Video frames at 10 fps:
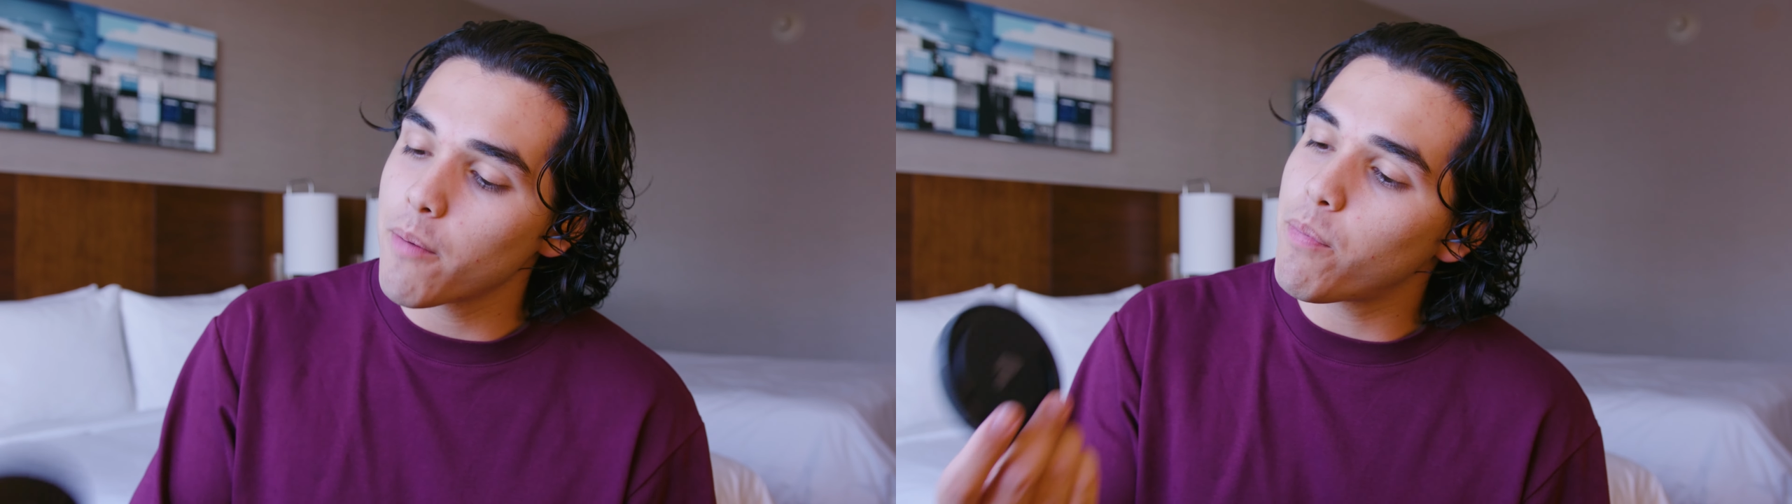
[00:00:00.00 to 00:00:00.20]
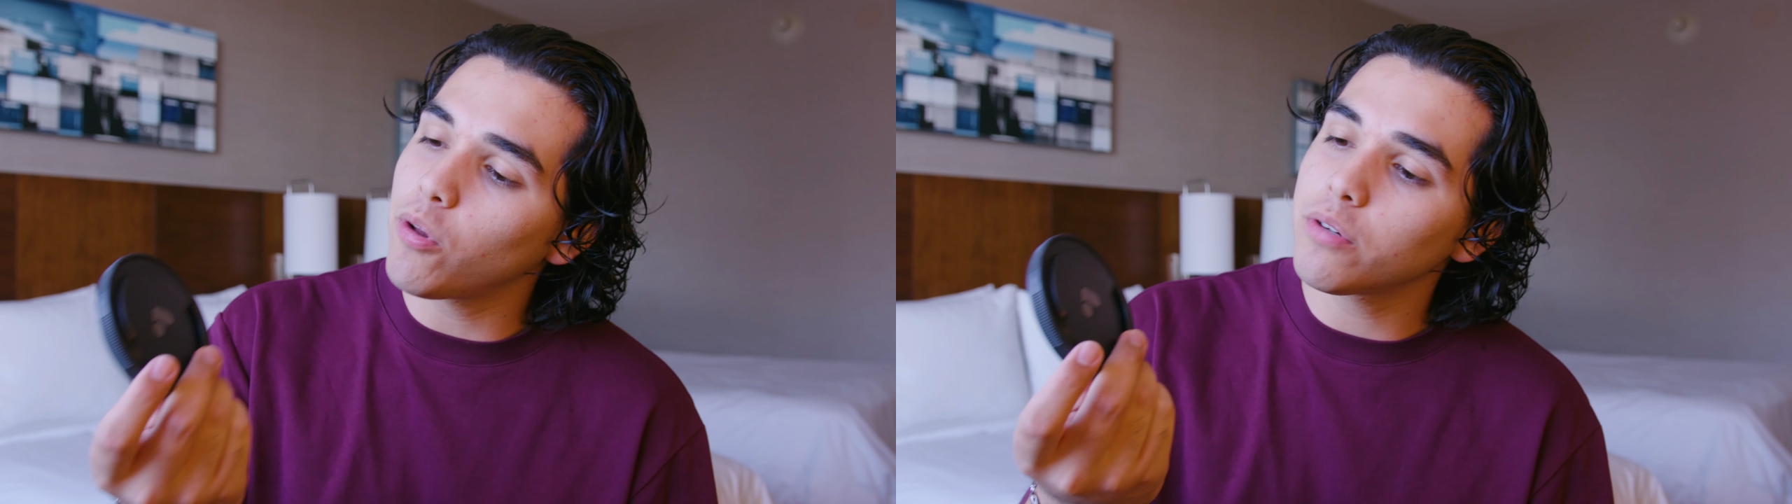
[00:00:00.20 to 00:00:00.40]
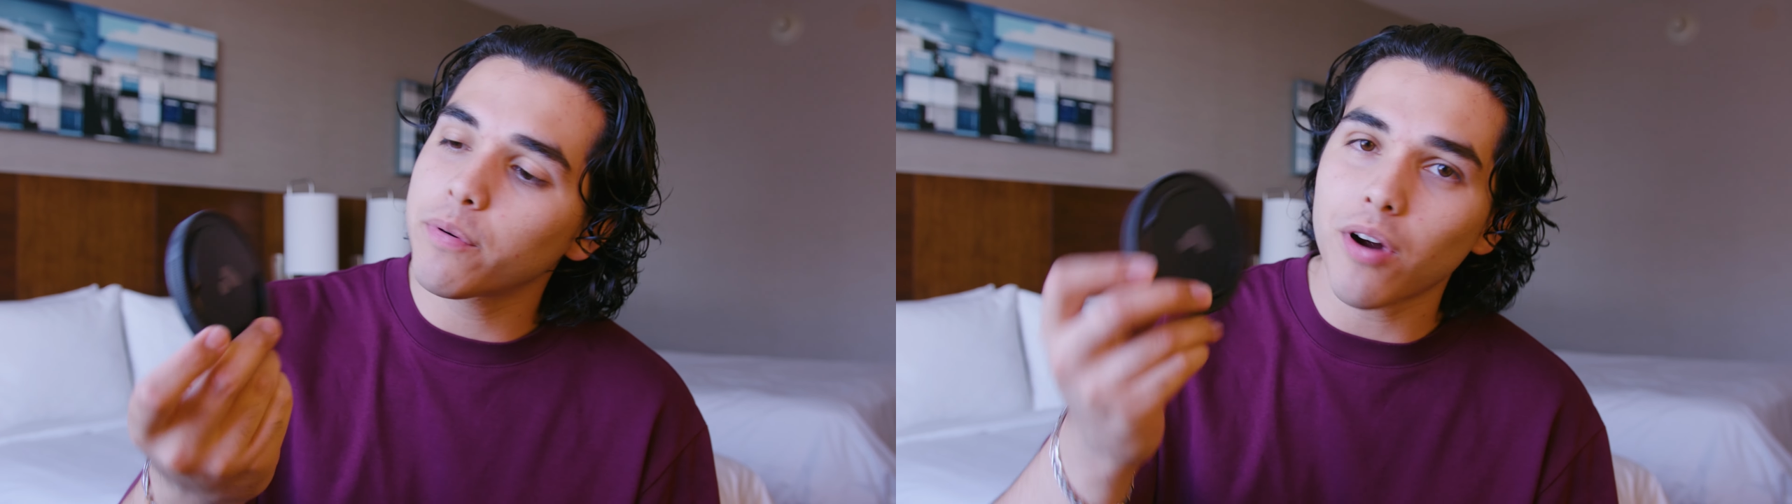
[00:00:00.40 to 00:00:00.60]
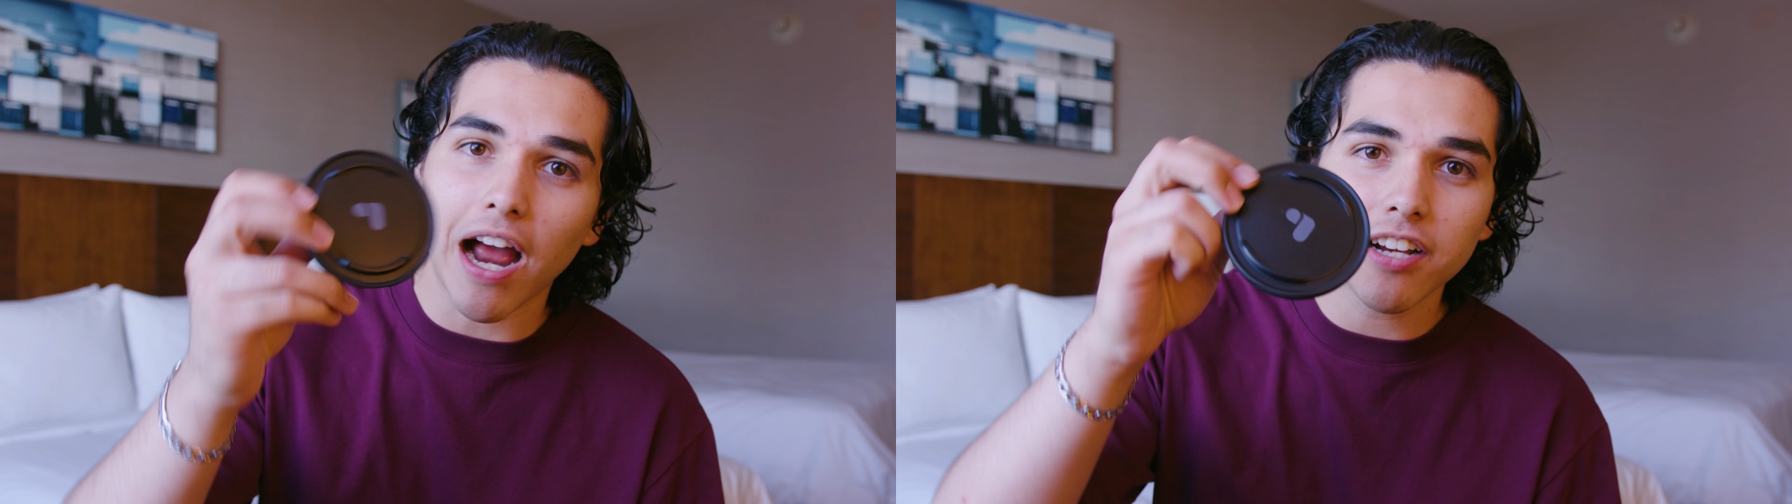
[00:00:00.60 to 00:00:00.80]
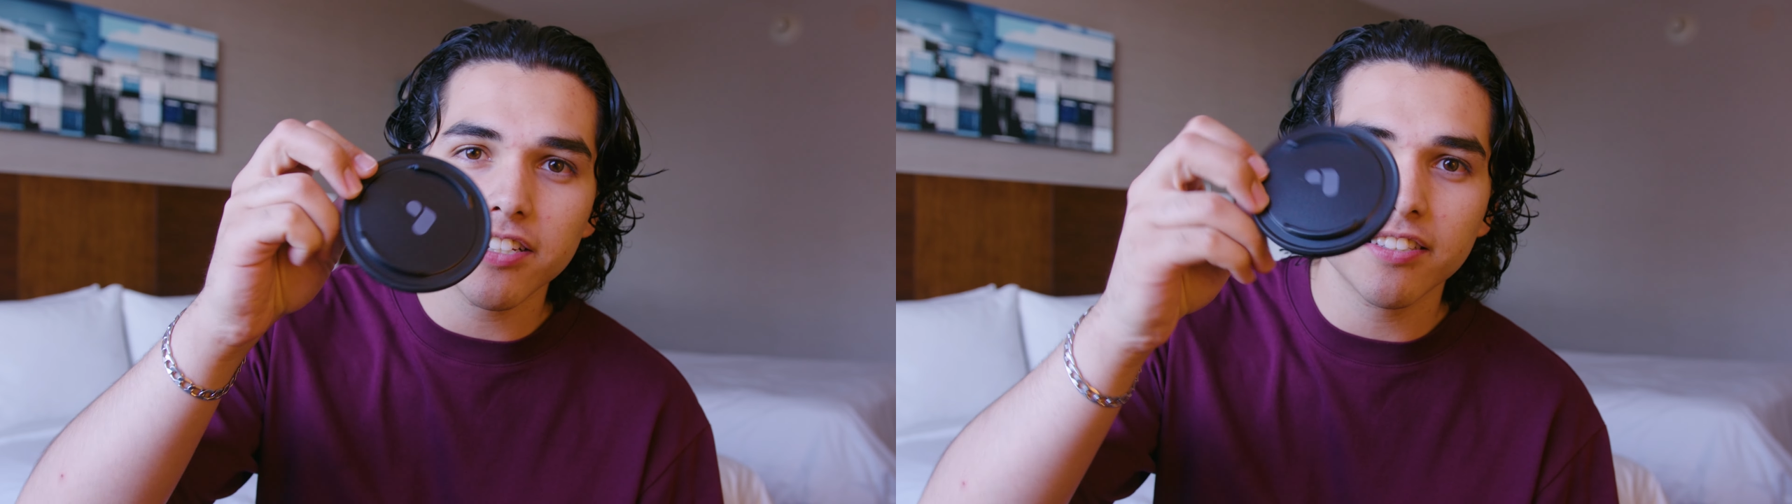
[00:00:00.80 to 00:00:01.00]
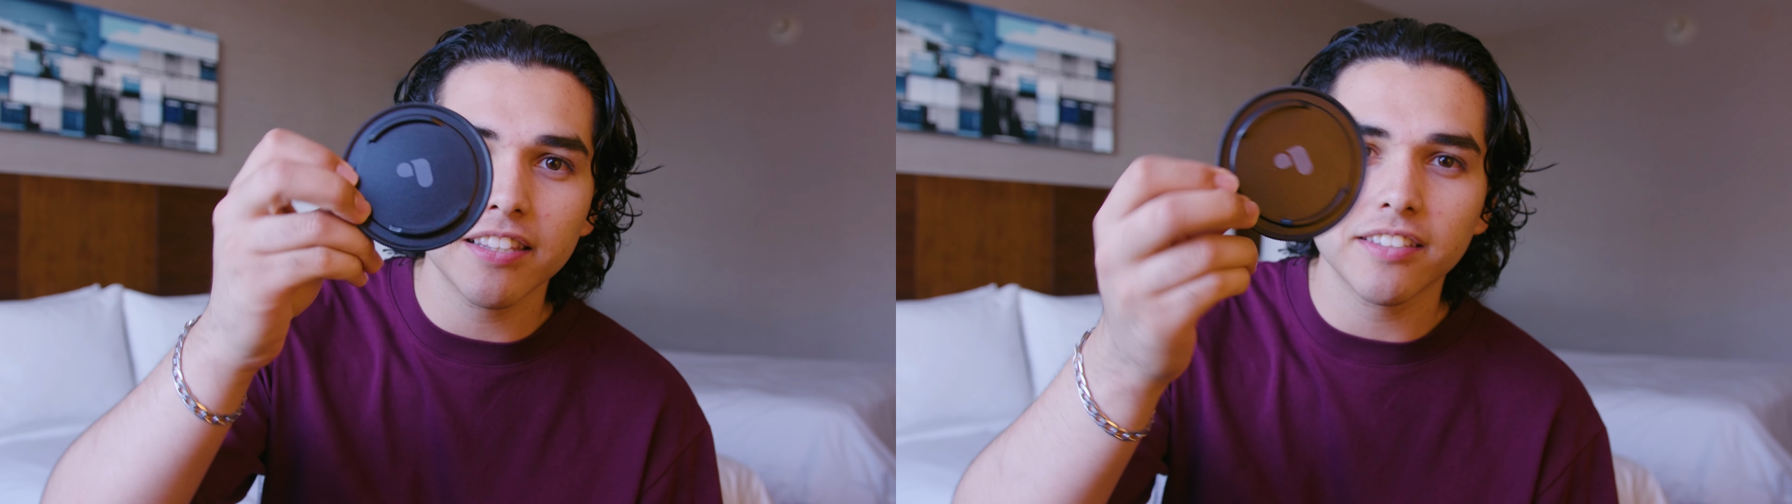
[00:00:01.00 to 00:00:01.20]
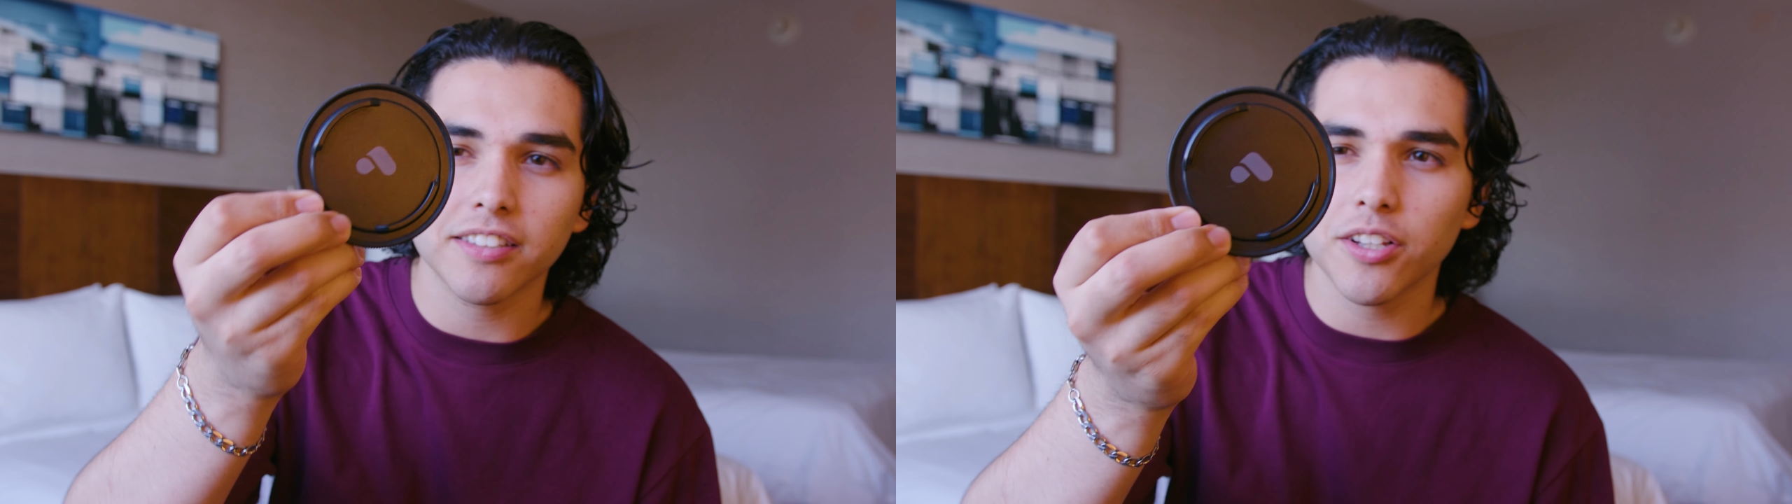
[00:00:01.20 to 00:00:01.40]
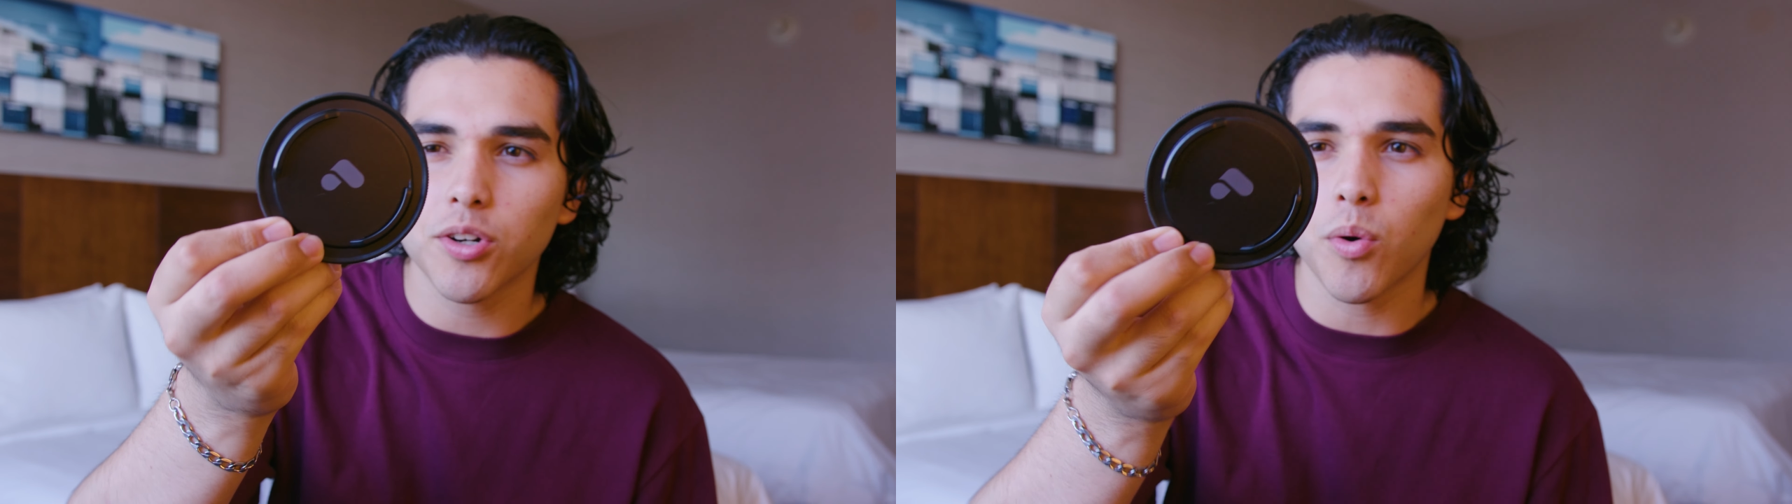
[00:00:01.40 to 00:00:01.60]
Polar Pro actually sent this
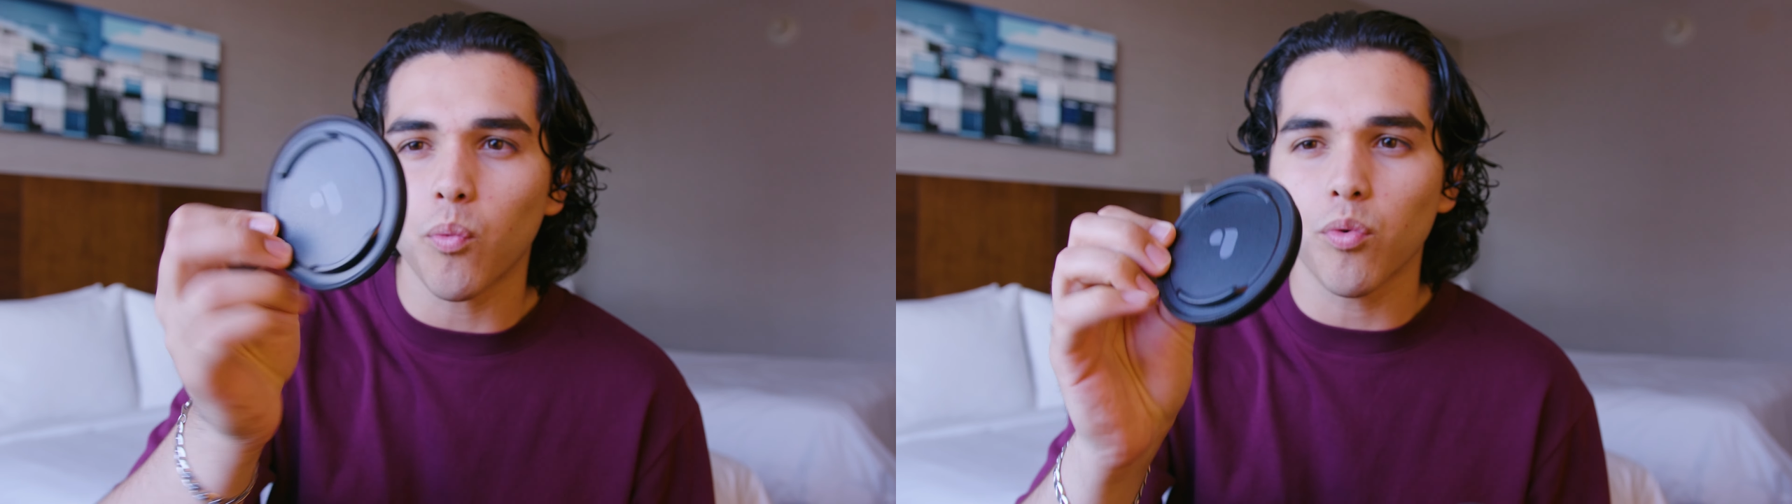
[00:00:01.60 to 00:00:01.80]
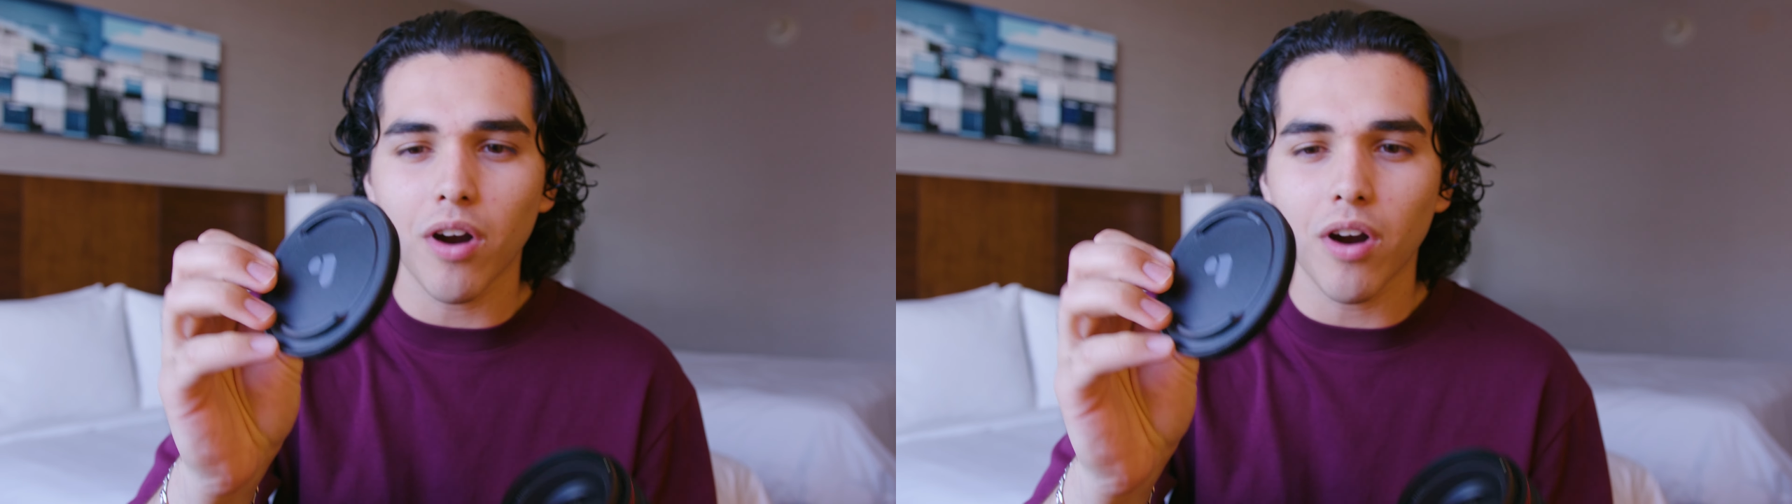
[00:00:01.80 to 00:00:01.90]
little